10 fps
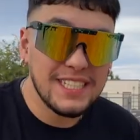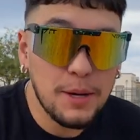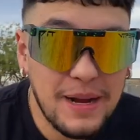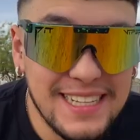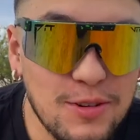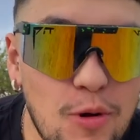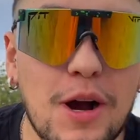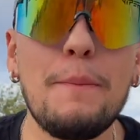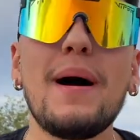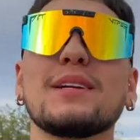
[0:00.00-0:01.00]
up guys and
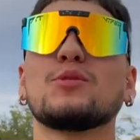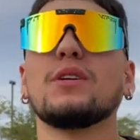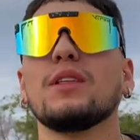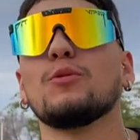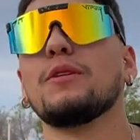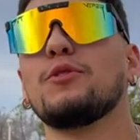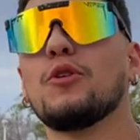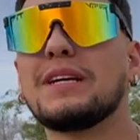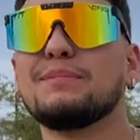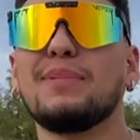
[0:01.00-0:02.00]
welcome back to another one of
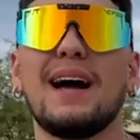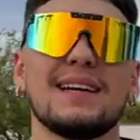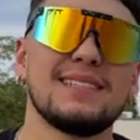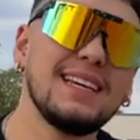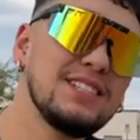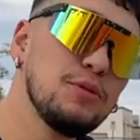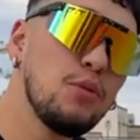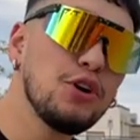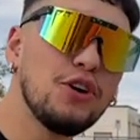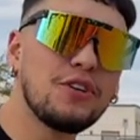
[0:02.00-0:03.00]
Yonke's Vlogs. It's your
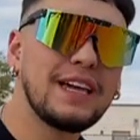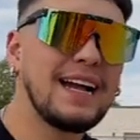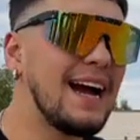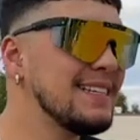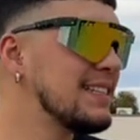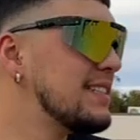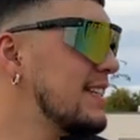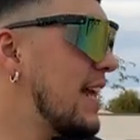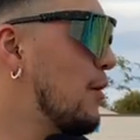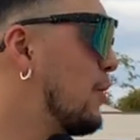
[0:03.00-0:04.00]
boy Yonke guys and
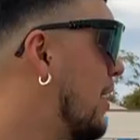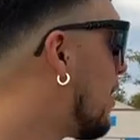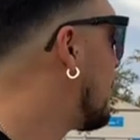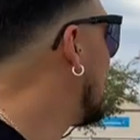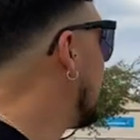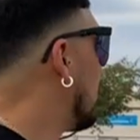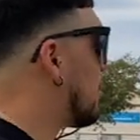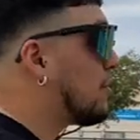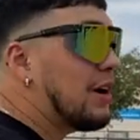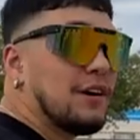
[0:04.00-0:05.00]
today we are in the
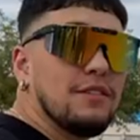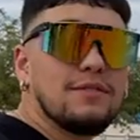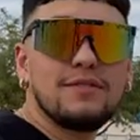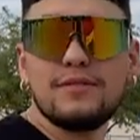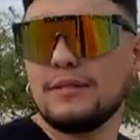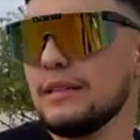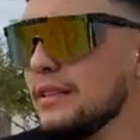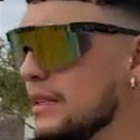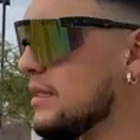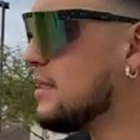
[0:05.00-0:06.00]
middle of this